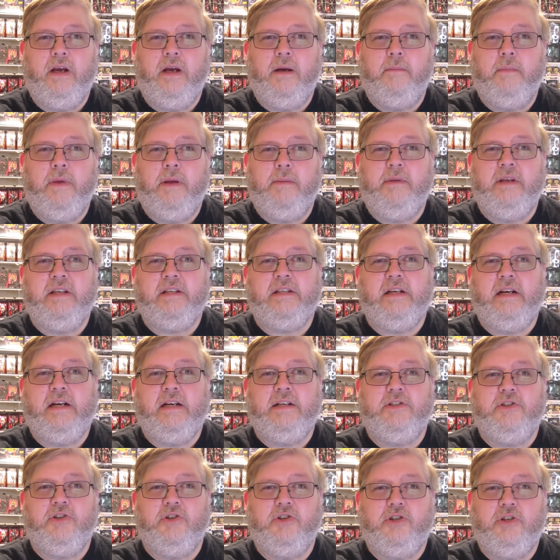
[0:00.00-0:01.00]
maybe as not
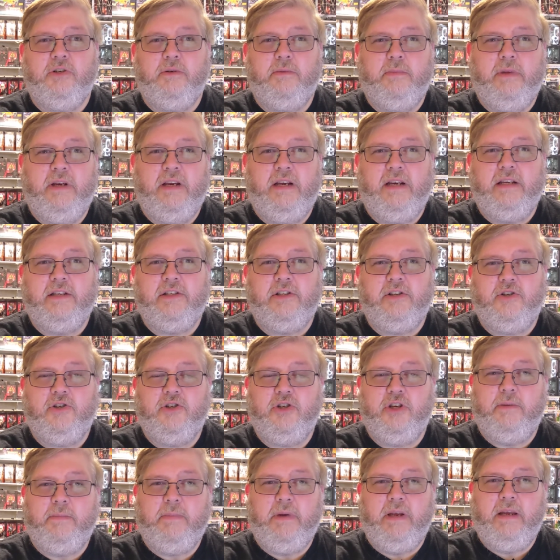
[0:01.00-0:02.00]
as many as there
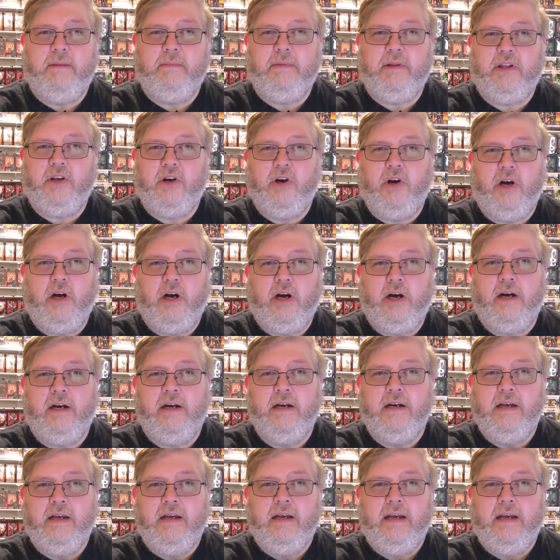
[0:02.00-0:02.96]
should be, but there are,